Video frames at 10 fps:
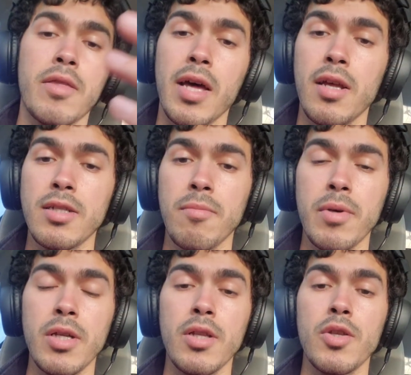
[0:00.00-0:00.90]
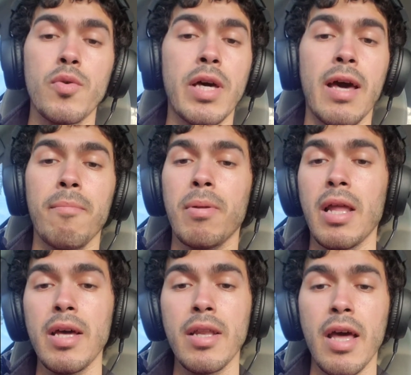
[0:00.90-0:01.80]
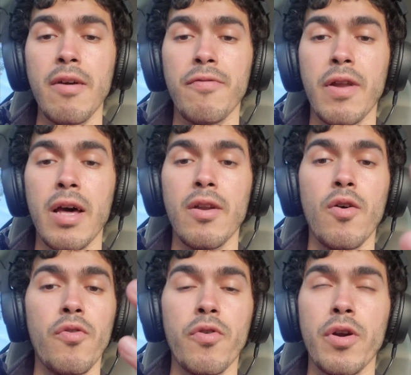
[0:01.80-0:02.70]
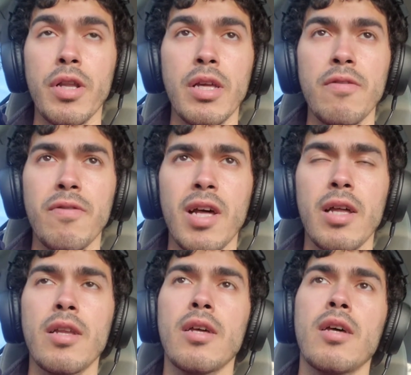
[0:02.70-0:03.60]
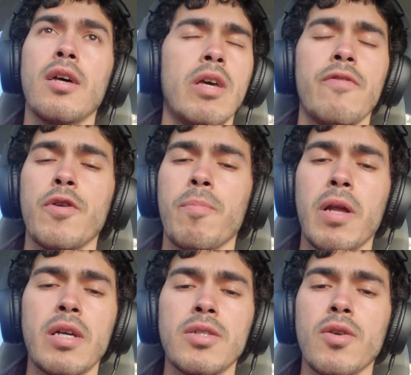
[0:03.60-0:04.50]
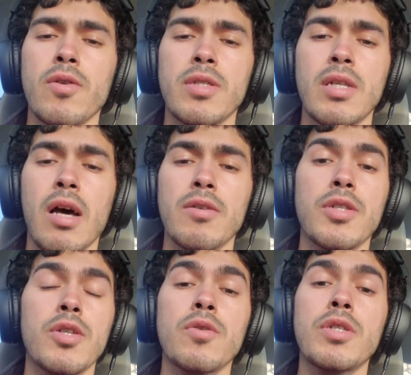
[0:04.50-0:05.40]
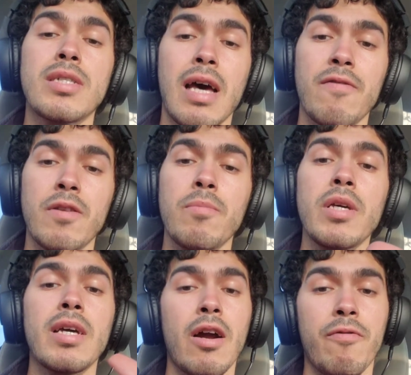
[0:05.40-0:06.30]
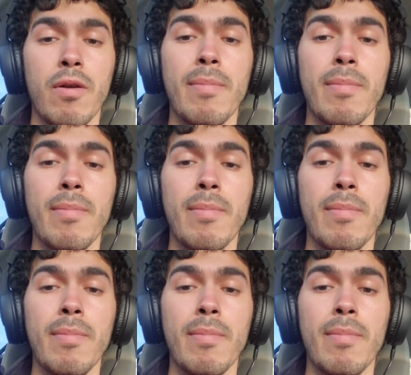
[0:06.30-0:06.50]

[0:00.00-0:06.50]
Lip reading: That doesn't mean you can't play an A flat over an E flat. If you're playing certain styles, you'll just have to be careful